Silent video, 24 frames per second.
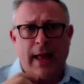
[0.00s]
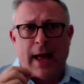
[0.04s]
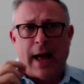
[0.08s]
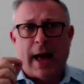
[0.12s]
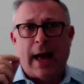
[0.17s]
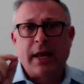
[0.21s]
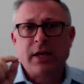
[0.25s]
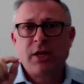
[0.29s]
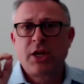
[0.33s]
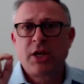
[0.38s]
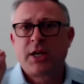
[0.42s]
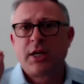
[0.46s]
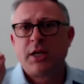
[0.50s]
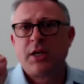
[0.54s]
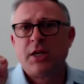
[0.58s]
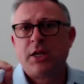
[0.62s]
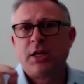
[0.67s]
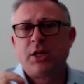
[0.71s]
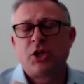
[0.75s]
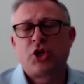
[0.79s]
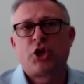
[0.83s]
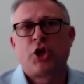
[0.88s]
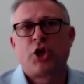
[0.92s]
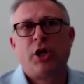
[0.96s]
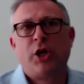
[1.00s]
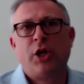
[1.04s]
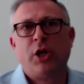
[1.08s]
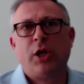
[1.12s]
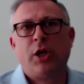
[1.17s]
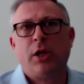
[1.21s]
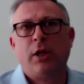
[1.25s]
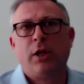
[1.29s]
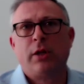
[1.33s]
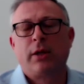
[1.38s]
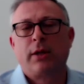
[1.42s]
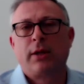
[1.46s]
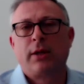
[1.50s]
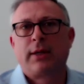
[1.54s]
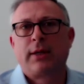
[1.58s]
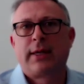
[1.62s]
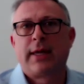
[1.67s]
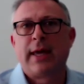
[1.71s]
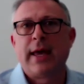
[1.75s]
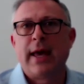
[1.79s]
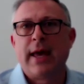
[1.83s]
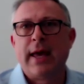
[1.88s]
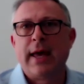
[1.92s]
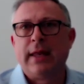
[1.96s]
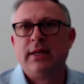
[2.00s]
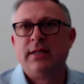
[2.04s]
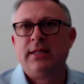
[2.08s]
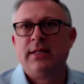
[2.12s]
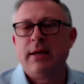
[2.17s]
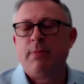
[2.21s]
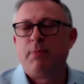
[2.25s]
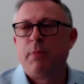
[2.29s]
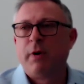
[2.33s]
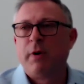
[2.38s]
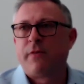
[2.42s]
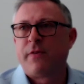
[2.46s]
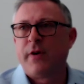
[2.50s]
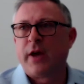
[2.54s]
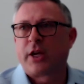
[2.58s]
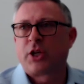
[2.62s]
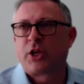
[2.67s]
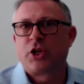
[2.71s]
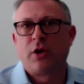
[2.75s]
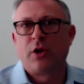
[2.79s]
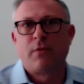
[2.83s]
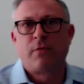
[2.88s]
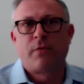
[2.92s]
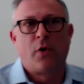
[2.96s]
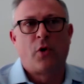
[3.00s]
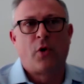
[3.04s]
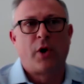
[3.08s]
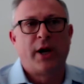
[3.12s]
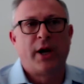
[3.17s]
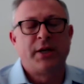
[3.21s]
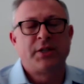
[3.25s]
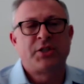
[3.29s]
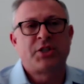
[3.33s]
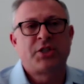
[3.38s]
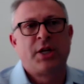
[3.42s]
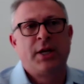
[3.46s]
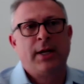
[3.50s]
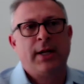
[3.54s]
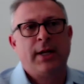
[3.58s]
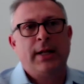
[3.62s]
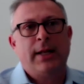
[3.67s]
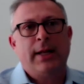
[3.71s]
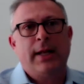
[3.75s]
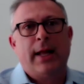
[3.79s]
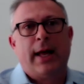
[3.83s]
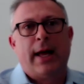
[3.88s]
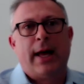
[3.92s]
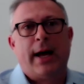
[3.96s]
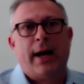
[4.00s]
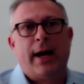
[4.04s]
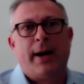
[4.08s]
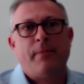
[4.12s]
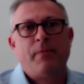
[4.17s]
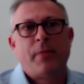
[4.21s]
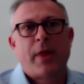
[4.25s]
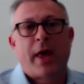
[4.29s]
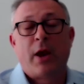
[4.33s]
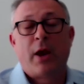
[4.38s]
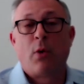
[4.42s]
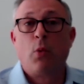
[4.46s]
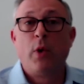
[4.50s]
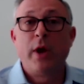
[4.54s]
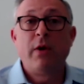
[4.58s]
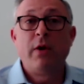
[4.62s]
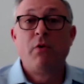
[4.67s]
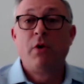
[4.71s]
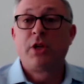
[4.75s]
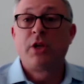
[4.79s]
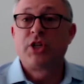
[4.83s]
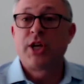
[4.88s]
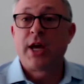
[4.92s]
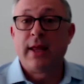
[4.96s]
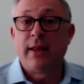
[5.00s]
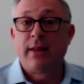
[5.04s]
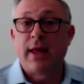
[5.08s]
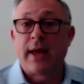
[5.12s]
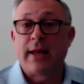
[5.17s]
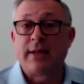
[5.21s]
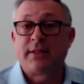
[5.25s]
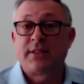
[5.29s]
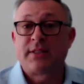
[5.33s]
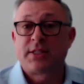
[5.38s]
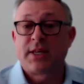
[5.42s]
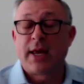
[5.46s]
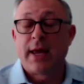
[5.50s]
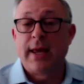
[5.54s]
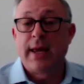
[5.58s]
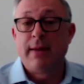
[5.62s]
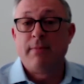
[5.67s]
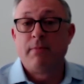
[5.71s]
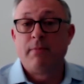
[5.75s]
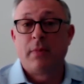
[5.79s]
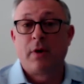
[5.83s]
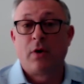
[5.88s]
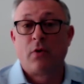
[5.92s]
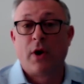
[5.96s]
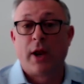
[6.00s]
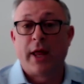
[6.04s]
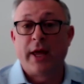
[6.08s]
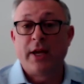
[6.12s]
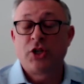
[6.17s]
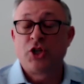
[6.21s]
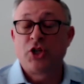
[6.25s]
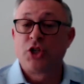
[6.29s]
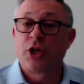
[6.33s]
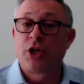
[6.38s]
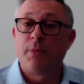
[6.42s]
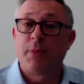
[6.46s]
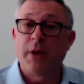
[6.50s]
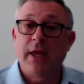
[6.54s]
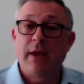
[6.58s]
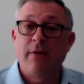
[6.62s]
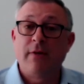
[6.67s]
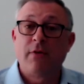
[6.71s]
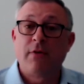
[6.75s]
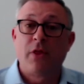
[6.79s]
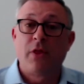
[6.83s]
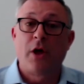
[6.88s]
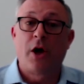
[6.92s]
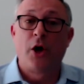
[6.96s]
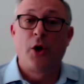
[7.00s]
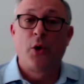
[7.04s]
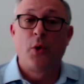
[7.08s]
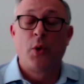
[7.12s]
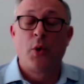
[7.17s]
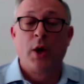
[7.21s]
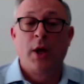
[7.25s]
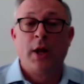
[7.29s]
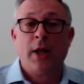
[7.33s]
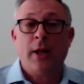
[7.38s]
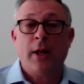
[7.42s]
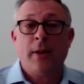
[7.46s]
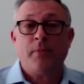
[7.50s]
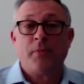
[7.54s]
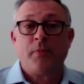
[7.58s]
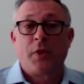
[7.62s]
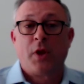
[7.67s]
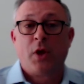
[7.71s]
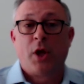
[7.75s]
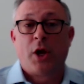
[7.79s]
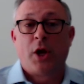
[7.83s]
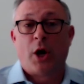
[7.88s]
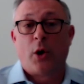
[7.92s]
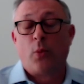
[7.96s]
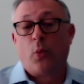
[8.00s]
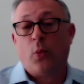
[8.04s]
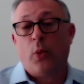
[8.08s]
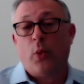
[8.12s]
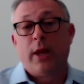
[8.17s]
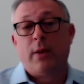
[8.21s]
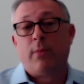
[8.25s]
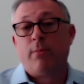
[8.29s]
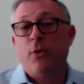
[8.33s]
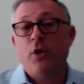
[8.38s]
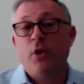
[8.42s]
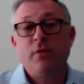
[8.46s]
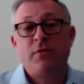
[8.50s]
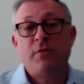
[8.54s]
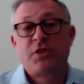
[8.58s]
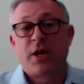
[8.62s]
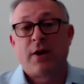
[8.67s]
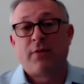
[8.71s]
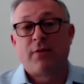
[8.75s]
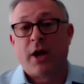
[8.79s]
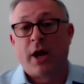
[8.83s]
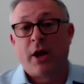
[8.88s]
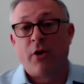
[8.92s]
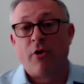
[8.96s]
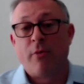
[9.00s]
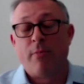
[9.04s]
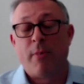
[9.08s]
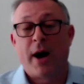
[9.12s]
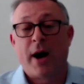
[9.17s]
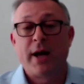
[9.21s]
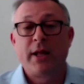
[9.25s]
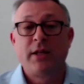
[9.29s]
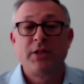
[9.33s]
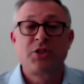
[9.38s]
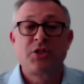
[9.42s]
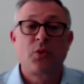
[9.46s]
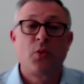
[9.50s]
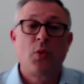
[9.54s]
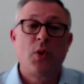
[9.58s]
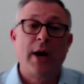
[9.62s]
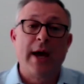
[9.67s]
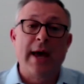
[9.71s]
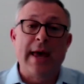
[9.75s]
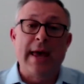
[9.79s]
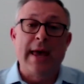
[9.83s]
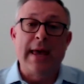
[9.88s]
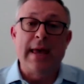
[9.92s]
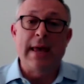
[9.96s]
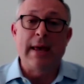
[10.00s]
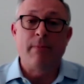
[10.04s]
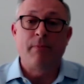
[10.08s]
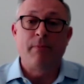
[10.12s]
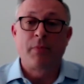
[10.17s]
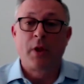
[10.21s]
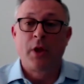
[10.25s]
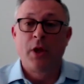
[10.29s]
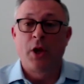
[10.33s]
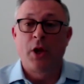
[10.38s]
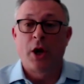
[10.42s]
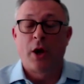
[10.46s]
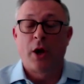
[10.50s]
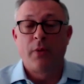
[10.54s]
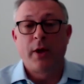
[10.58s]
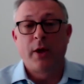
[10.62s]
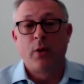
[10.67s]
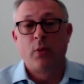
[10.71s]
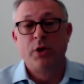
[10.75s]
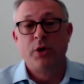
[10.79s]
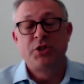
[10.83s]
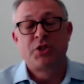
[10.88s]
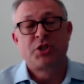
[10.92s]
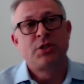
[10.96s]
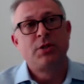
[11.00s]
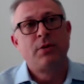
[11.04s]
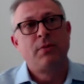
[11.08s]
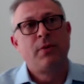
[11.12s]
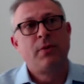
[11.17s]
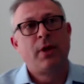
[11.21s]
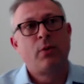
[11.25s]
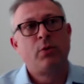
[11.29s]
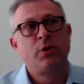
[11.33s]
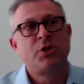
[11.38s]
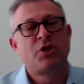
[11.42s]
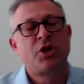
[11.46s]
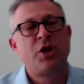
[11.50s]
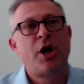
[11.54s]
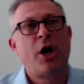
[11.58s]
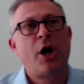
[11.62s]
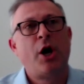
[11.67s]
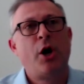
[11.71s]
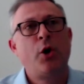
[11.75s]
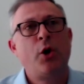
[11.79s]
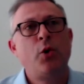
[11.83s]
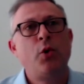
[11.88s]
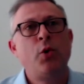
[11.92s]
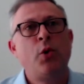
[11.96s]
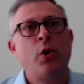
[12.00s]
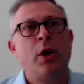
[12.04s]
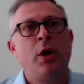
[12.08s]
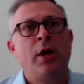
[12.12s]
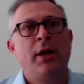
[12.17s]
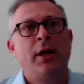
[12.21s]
unconditional care, deep affection for us, um, and we retained that same relationship, even though you know we'd moved 700 miles away. You know there was there was no